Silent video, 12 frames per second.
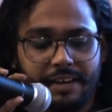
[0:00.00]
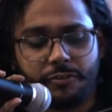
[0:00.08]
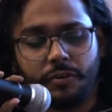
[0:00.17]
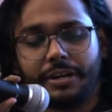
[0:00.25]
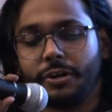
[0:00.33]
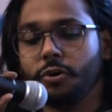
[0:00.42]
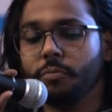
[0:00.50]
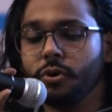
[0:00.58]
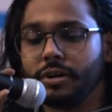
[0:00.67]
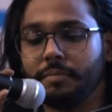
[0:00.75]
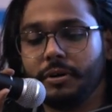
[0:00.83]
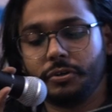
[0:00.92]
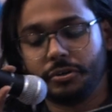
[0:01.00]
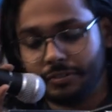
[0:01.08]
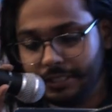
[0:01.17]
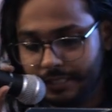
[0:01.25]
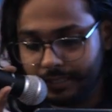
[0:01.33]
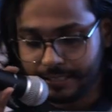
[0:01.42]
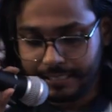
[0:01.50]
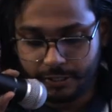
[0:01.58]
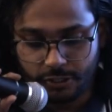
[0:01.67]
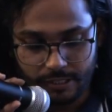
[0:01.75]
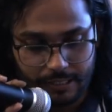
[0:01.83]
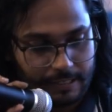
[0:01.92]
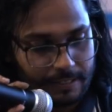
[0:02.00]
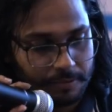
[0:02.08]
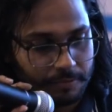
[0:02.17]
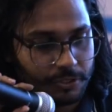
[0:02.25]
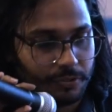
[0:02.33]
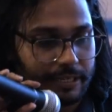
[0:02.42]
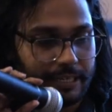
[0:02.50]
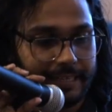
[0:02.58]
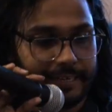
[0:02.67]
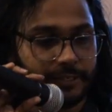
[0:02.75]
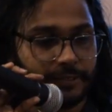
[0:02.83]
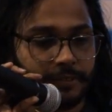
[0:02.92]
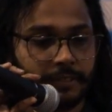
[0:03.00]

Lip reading: if you want to know more about Dozer, that's URL there.